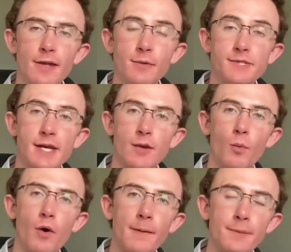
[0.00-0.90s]
they will
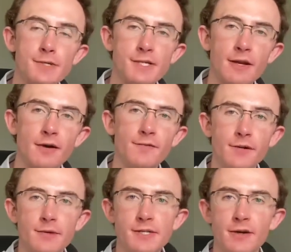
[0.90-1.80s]
take 1% of
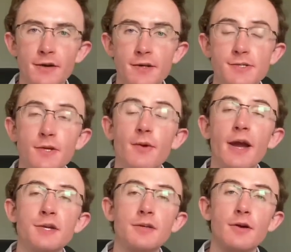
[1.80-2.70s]
your return, so you
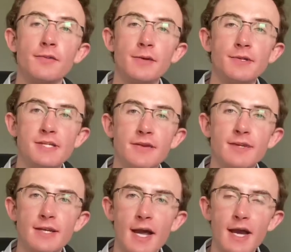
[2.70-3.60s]
actually only
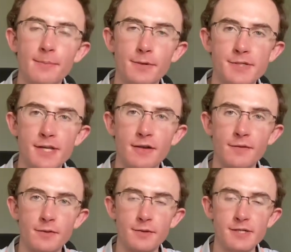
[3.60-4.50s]
received 9%
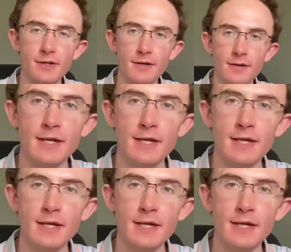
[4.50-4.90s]
of the return.